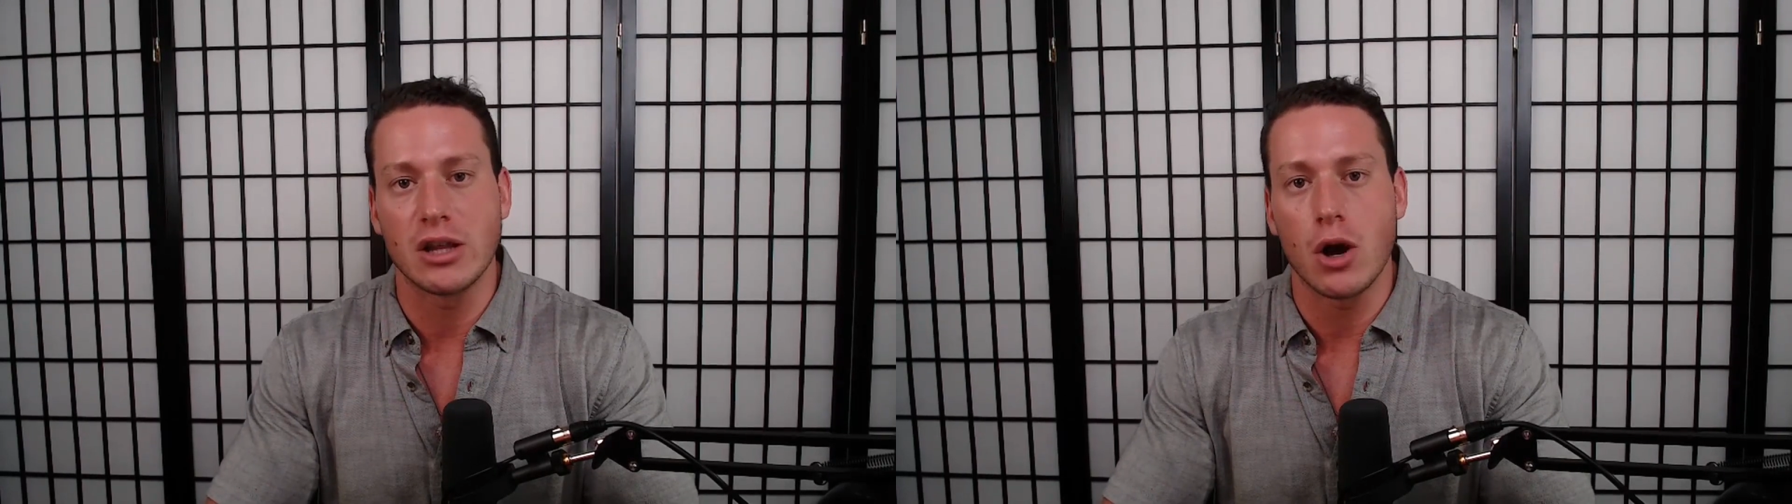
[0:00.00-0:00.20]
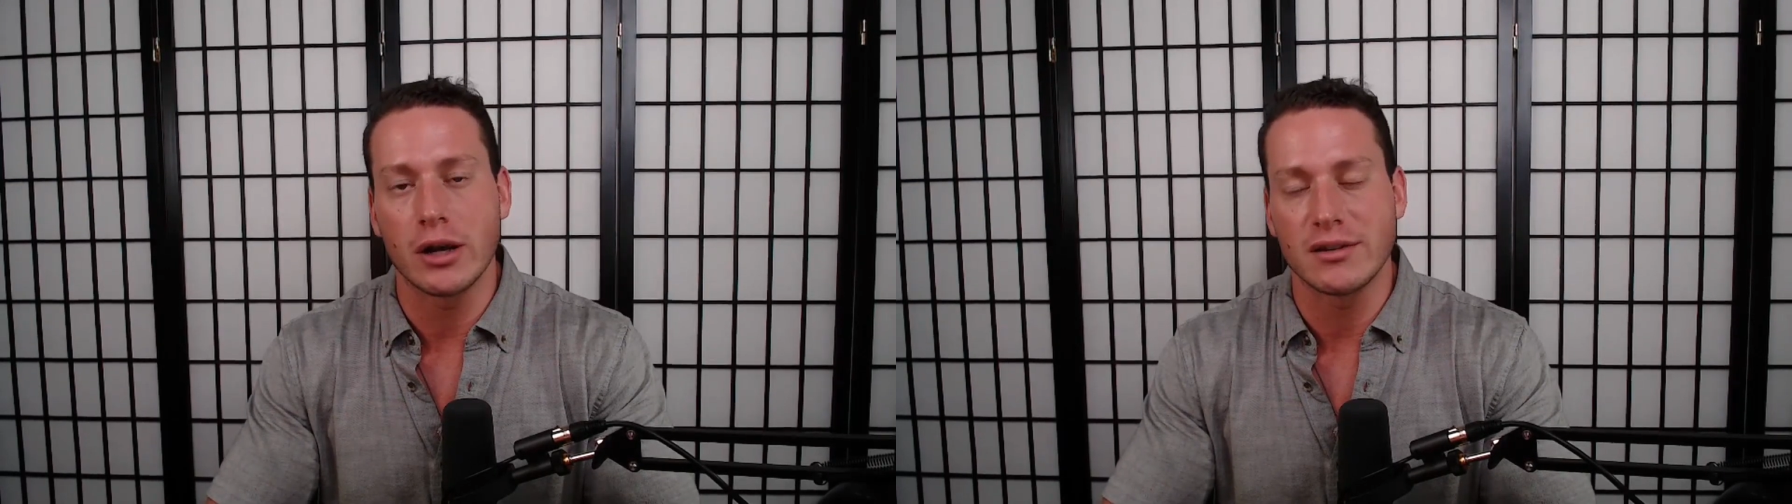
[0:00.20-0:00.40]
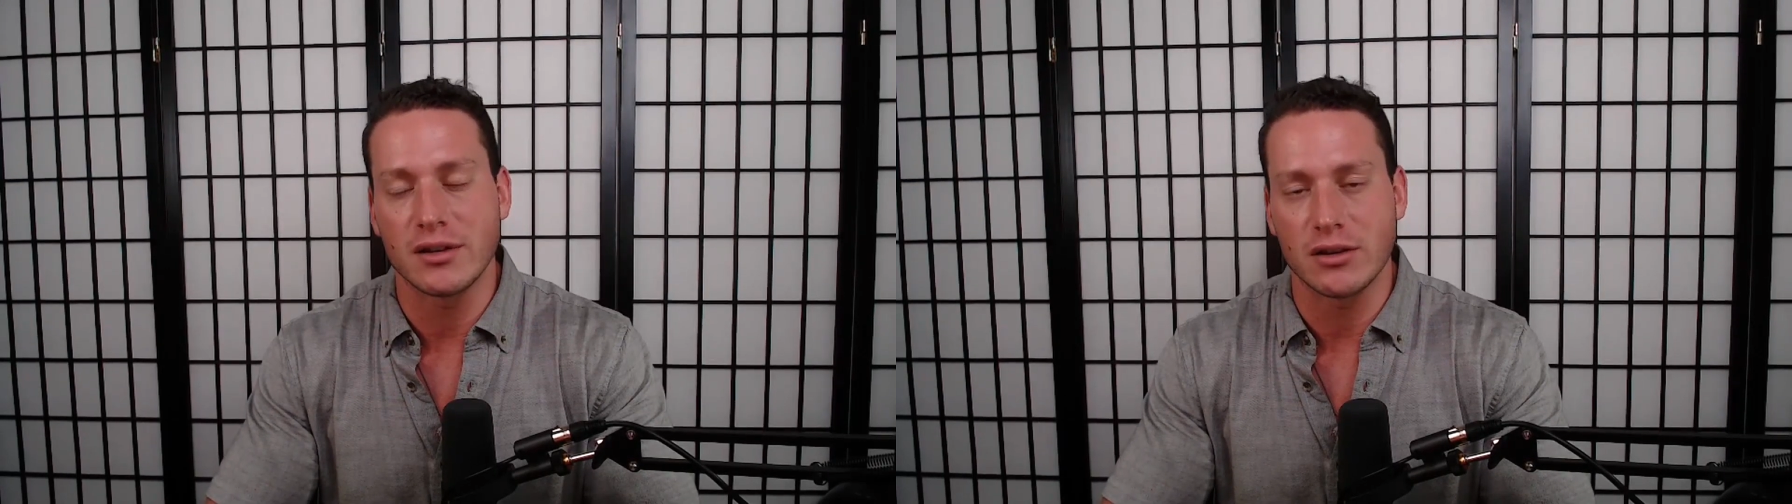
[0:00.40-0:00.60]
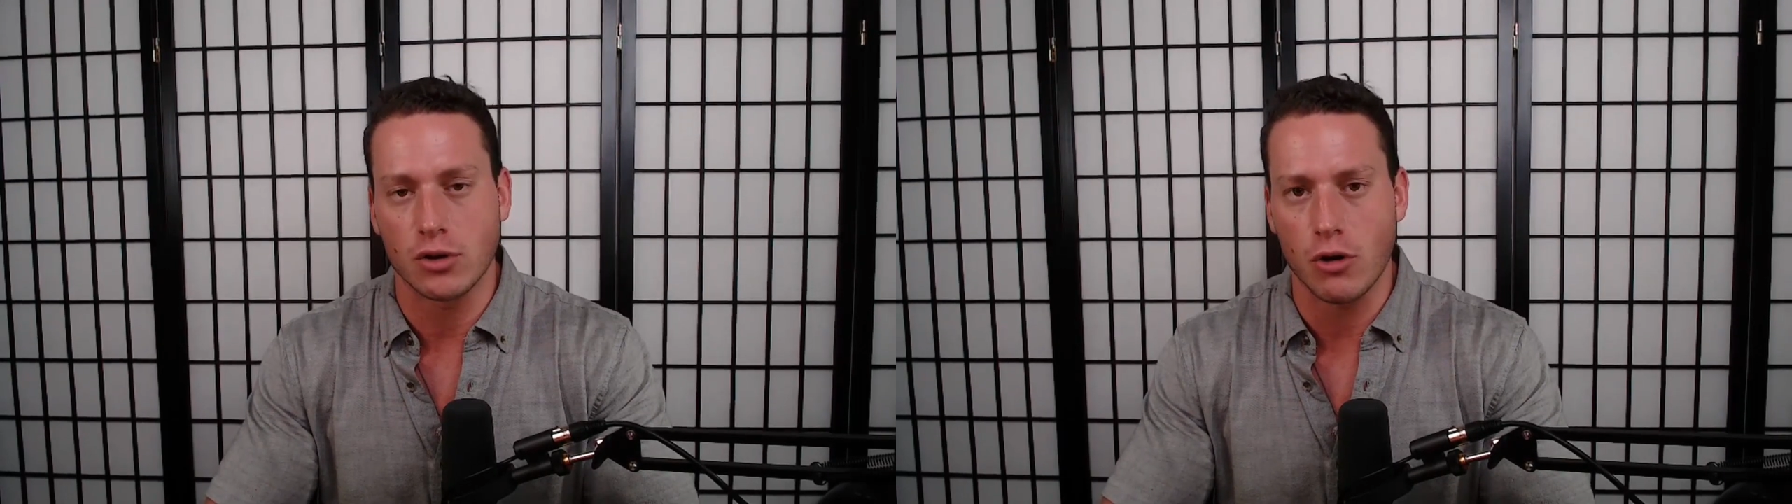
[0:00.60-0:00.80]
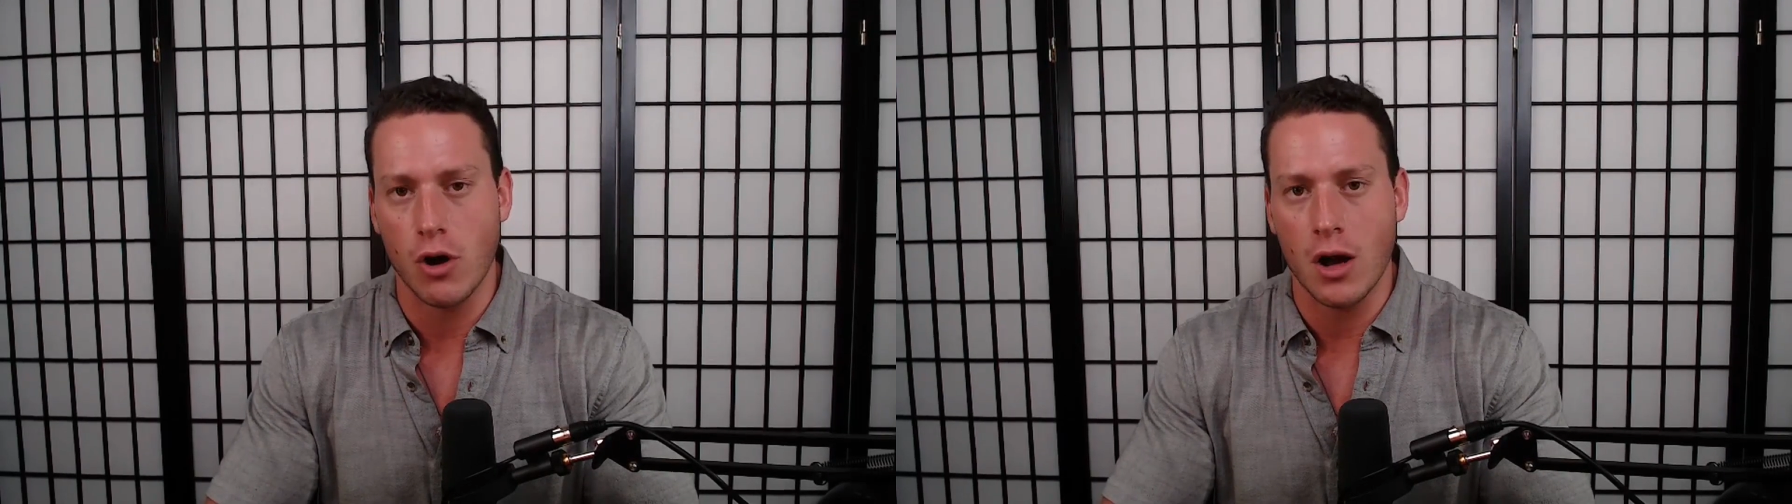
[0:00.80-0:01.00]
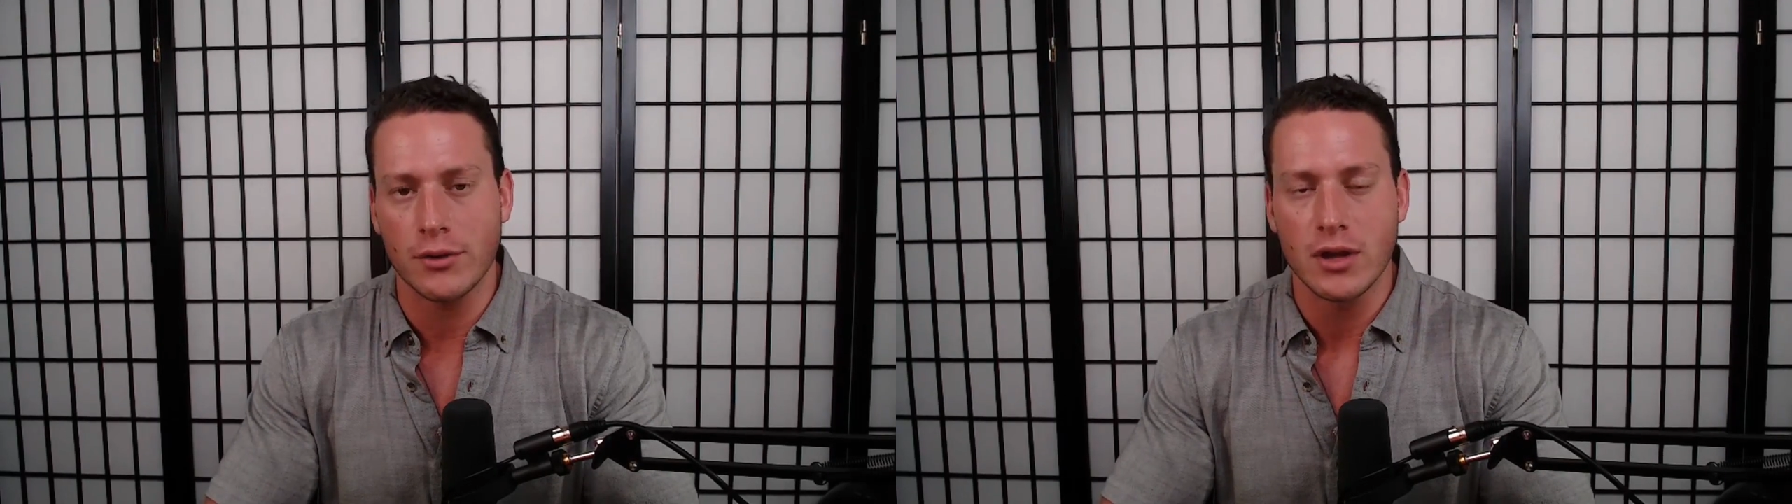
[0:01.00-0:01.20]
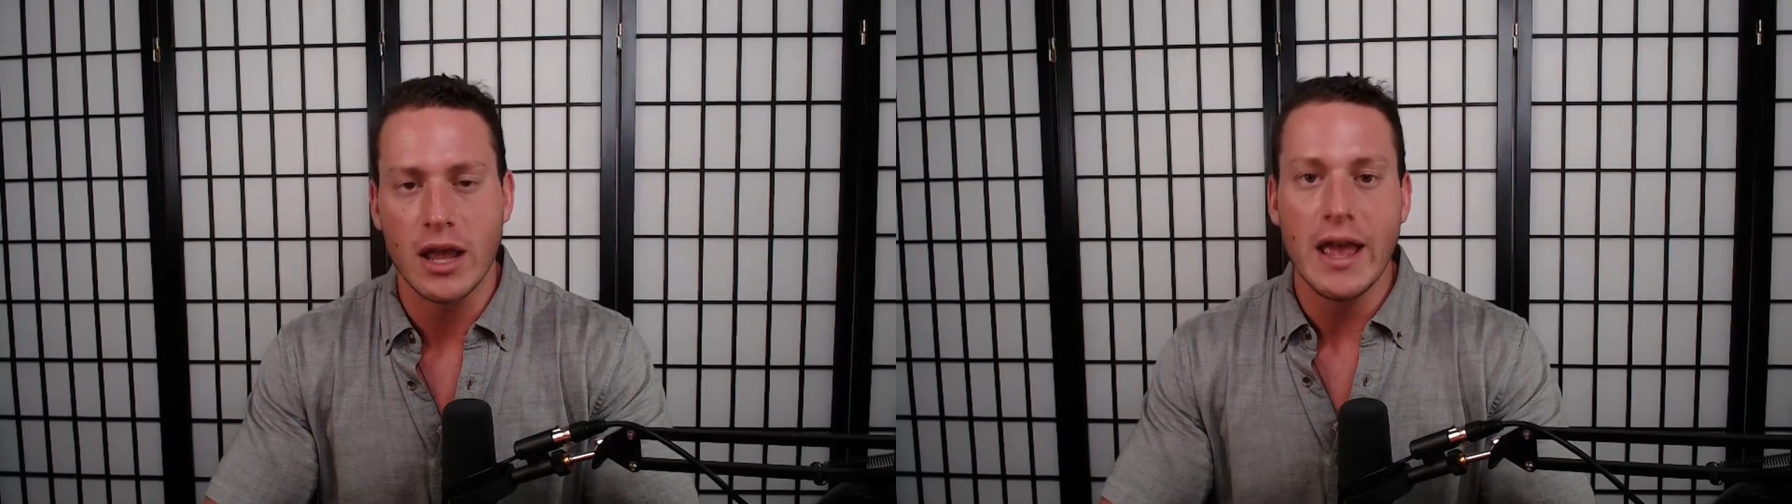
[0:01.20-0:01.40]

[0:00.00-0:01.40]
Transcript: the audience gets across